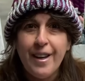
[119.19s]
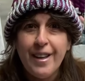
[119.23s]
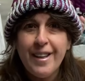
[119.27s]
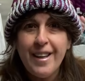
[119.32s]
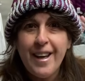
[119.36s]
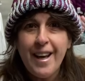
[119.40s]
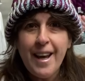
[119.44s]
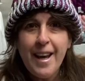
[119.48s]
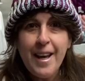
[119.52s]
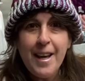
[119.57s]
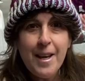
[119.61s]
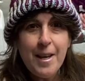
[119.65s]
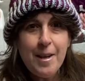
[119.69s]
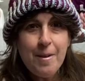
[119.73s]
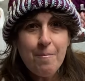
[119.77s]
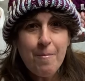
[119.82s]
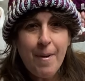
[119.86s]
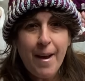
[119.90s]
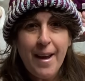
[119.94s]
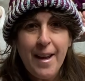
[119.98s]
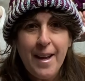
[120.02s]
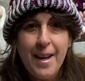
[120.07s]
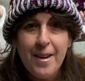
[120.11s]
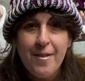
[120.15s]
Hey,
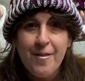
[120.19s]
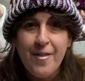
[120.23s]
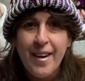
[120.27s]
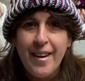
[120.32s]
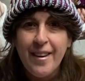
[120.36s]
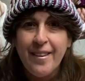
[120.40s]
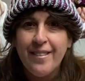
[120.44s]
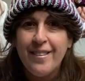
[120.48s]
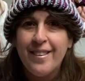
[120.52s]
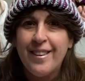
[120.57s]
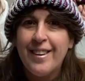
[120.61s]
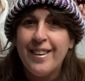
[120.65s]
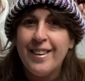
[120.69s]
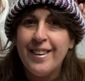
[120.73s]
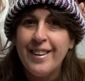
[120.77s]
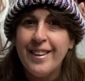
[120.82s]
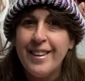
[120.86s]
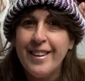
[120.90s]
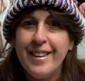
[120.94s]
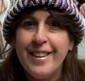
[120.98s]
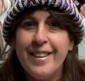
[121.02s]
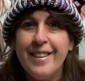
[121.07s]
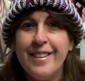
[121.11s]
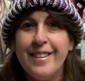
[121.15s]
Pam, how are
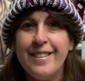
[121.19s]
you?